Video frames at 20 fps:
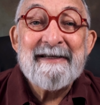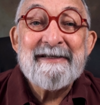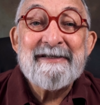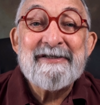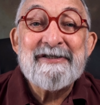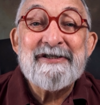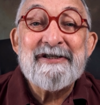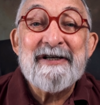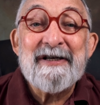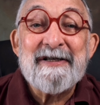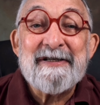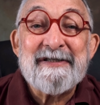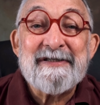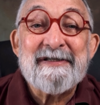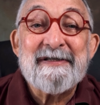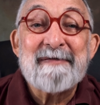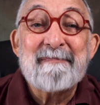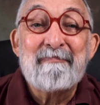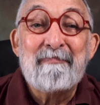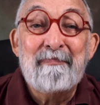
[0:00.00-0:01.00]
just
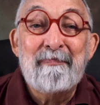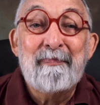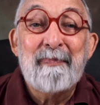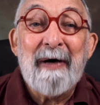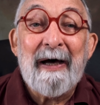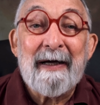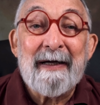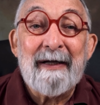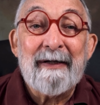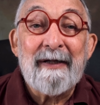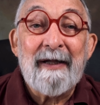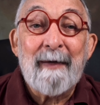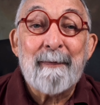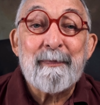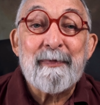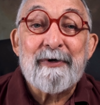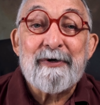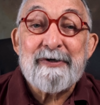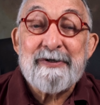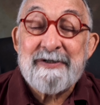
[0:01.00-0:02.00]
buckle up
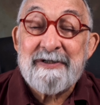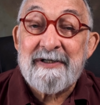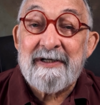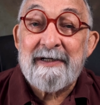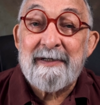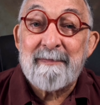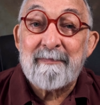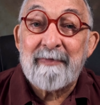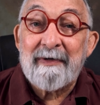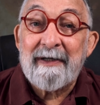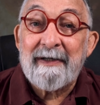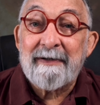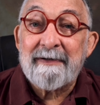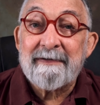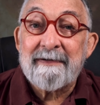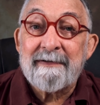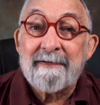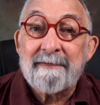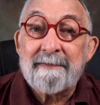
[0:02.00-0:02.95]
your seatbelt.